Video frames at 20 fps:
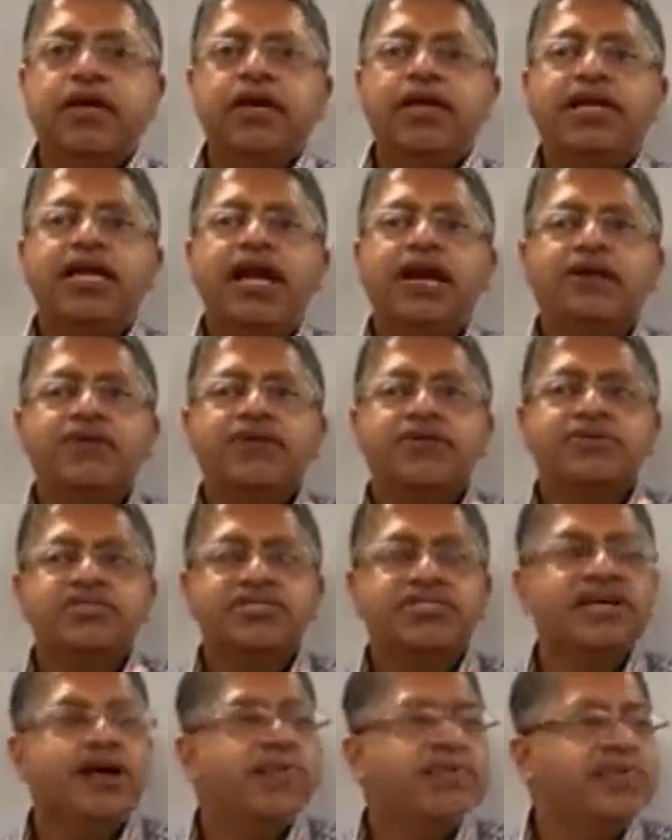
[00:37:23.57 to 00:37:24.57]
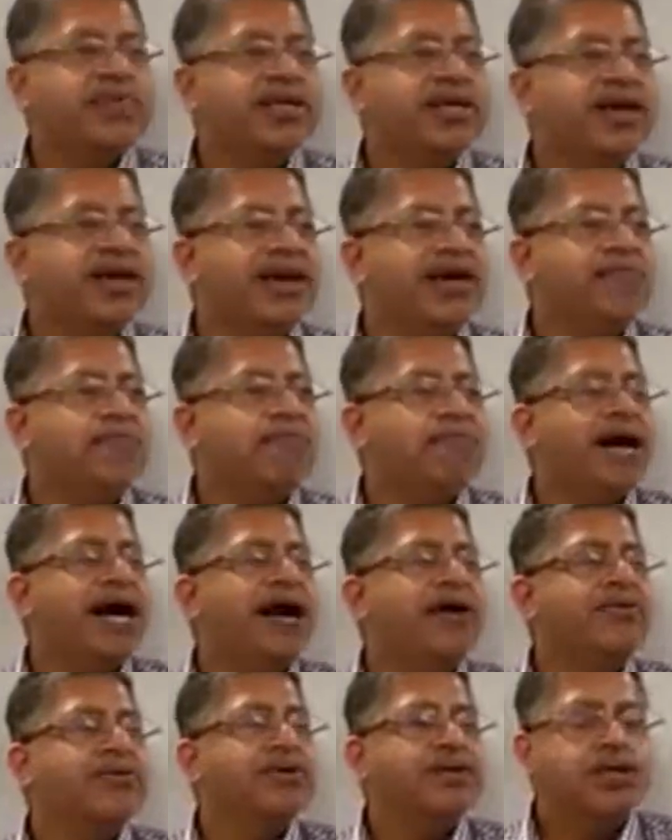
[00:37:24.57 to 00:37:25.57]
Now, there's something
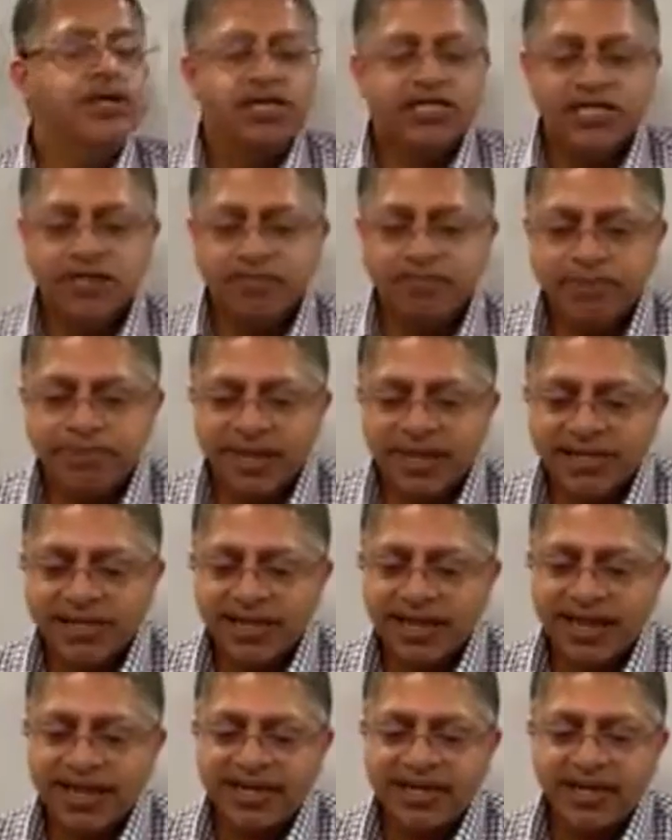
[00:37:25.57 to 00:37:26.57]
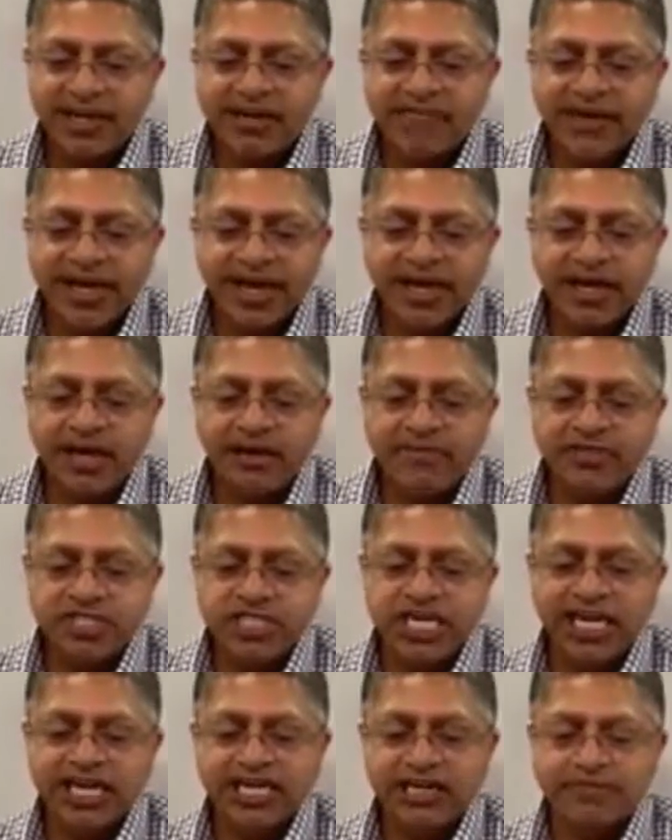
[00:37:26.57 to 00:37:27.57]
about the bloodline of
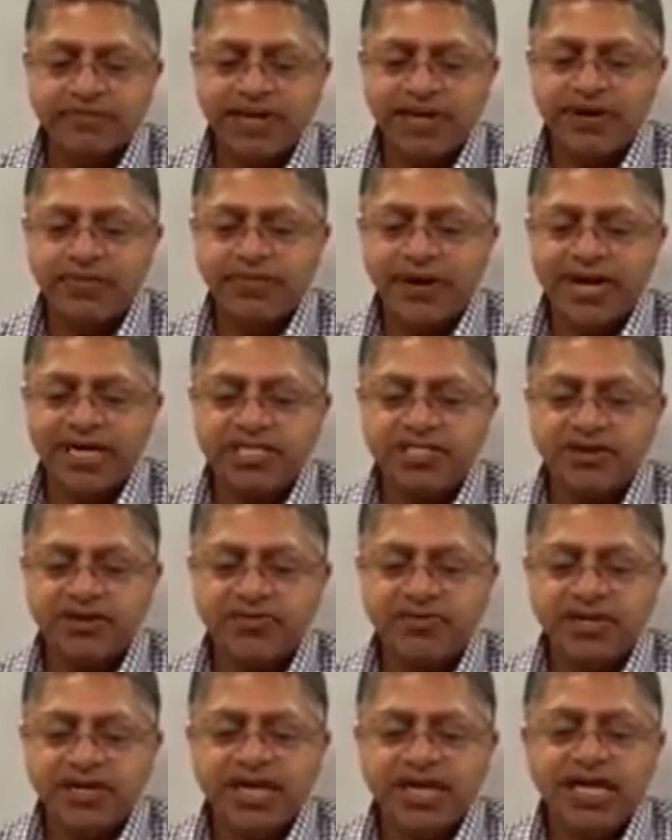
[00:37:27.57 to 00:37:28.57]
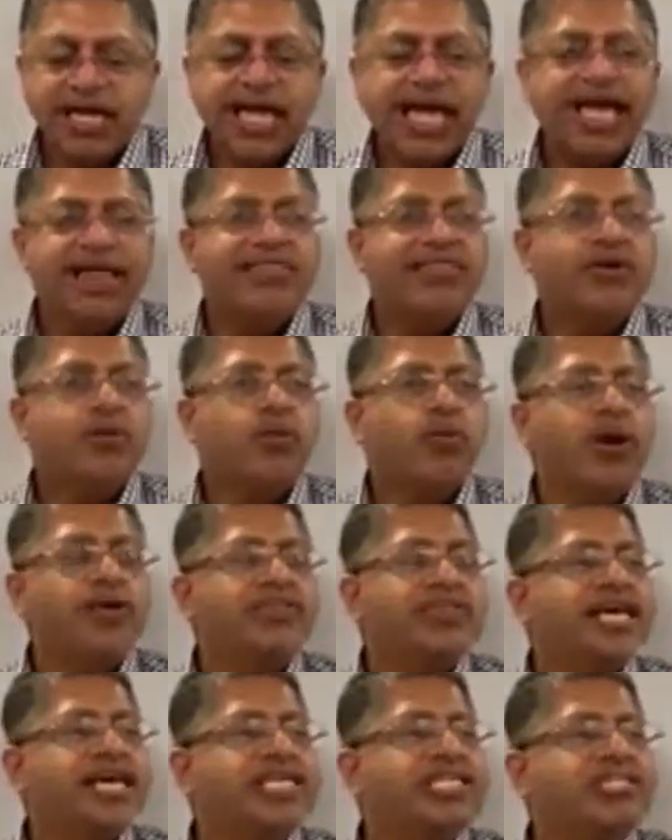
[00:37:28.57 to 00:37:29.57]
Jacob and Rachel. And
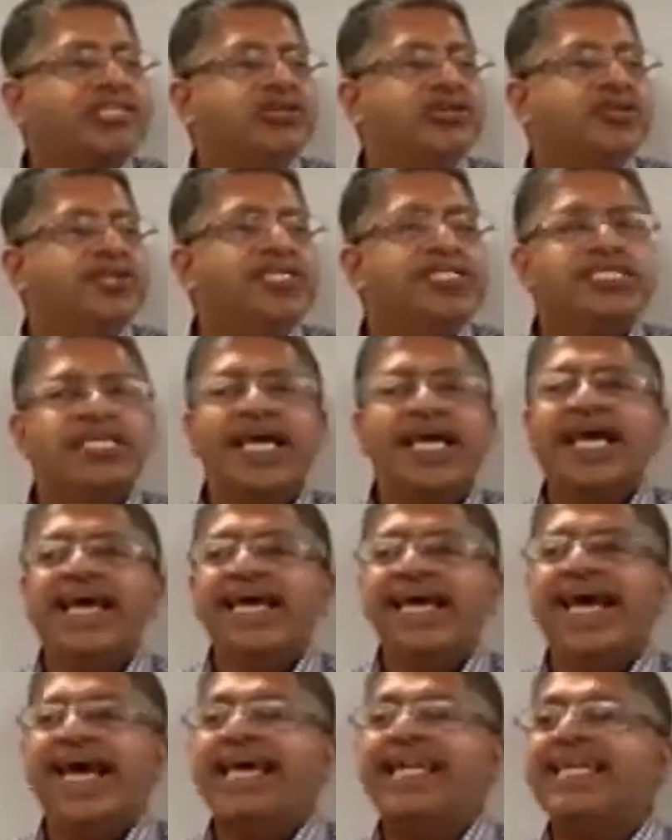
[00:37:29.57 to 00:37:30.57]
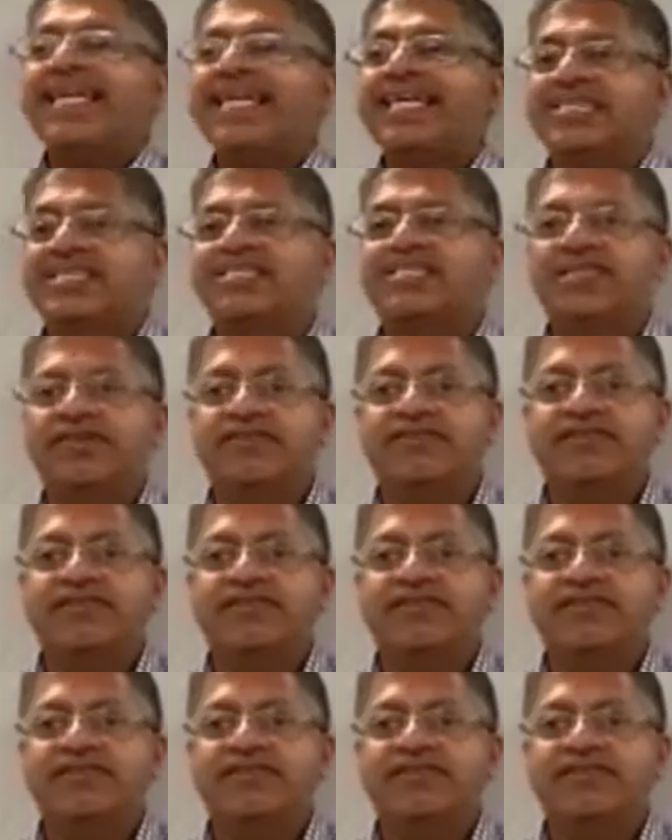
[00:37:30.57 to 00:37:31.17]
what they do is take initiative.